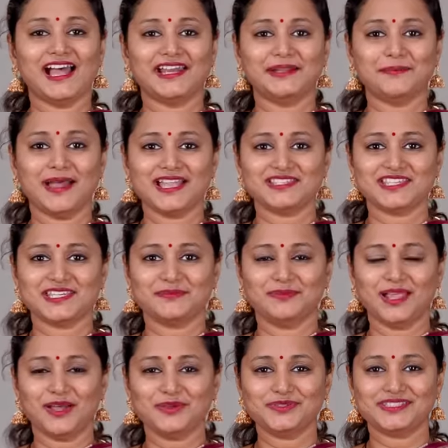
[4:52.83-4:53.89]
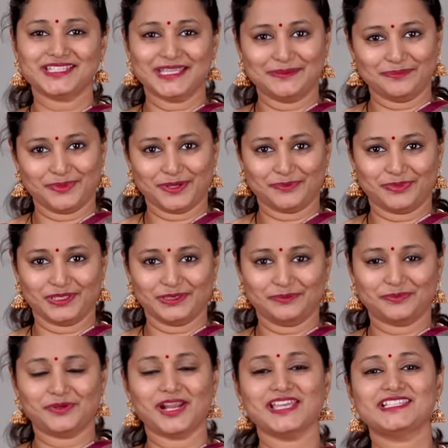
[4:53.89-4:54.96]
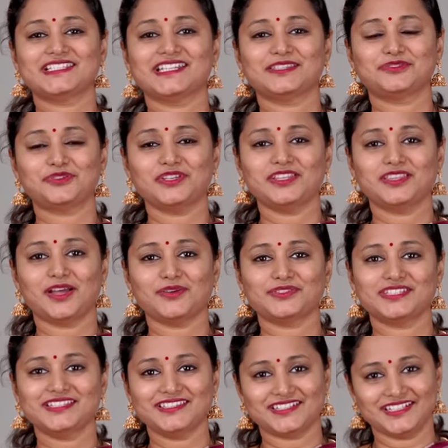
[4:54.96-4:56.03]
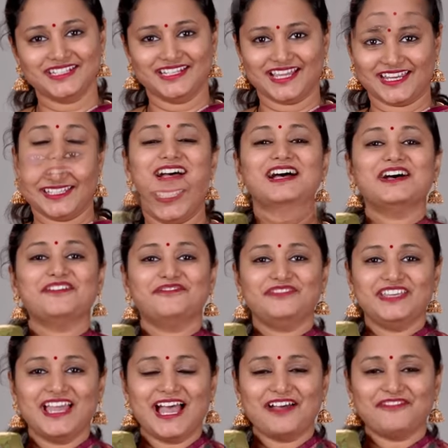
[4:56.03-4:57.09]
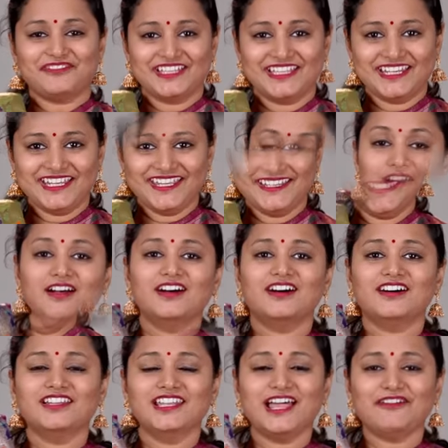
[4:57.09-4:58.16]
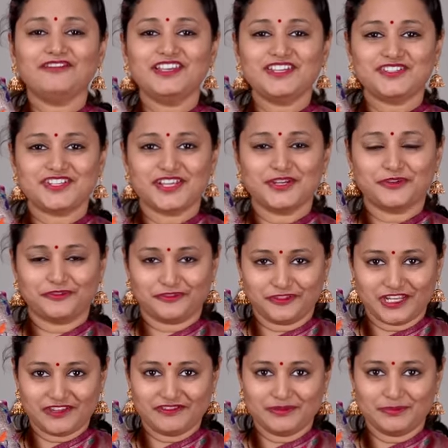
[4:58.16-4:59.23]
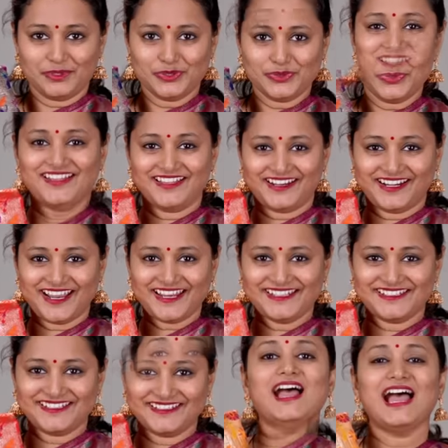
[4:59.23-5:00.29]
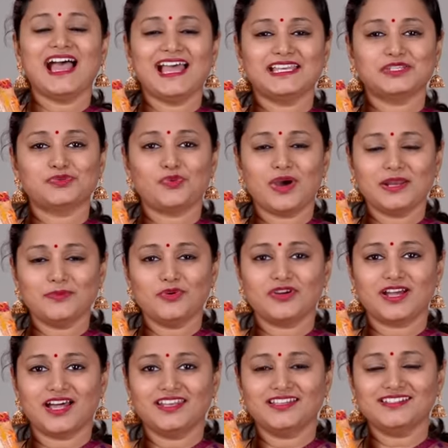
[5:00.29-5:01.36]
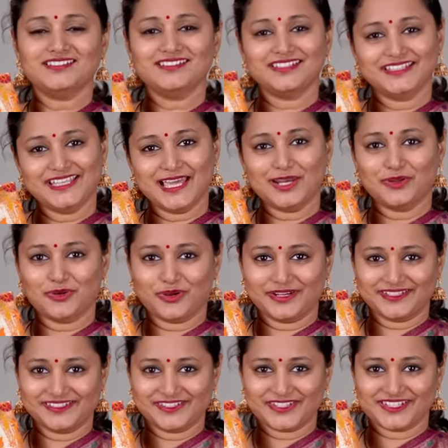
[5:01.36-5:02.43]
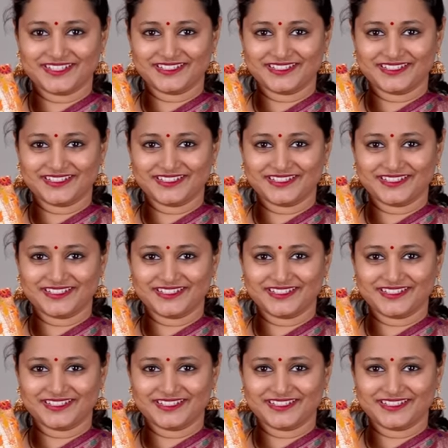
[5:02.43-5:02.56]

and a matching blouse in purple, priced at three thousand three hundred ninety. We have green, a lovely shade of navy blue, red, and one more color, yellow-orange.